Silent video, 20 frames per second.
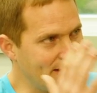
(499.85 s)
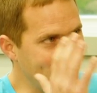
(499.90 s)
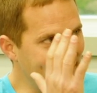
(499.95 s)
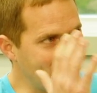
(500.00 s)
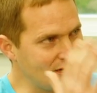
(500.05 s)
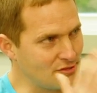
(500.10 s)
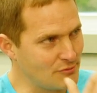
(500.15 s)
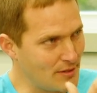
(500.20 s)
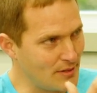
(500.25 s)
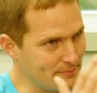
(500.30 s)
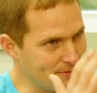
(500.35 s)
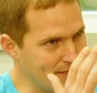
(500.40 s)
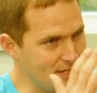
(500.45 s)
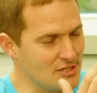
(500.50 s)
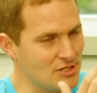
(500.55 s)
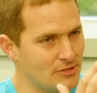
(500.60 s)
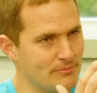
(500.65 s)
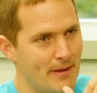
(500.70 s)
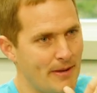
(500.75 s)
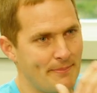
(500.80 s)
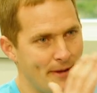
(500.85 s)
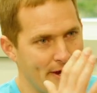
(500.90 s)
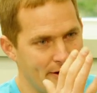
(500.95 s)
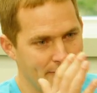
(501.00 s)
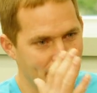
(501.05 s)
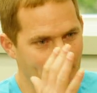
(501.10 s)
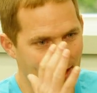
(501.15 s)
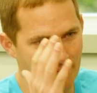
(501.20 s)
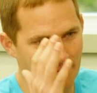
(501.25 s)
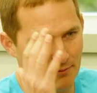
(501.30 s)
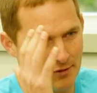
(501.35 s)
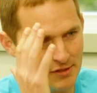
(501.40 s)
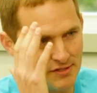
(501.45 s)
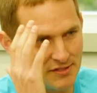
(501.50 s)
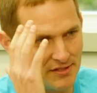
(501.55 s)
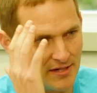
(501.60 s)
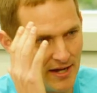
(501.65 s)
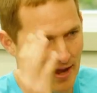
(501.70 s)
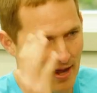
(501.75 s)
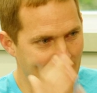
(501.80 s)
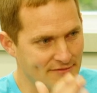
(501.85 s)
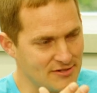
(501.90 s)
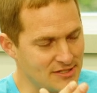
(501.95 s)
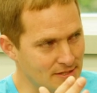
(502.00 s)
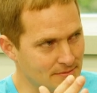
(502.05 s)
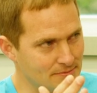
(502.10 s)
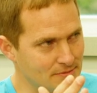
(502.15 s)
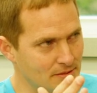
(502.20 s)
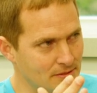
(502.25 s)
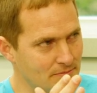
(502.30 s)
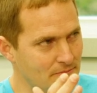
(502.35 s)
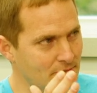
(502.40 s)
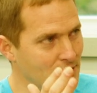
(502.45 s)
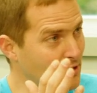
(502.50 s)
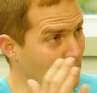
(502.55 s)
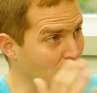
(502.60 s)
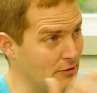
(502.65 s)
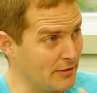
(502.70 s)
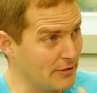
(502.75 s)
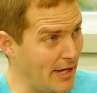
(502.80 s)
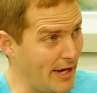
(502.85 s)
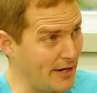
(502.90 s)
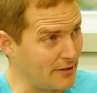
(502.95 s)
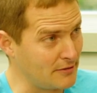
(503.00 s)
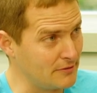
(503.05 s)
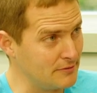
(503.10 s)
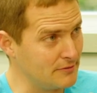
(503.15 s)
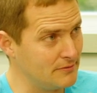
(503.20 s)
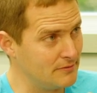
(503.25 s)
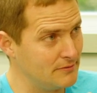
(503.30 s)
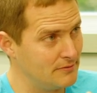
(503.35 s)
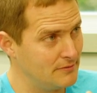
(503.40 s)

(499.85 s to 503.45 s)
And that's what I'm getting to. My paradigm was, I have a symptom, you go to a doctor,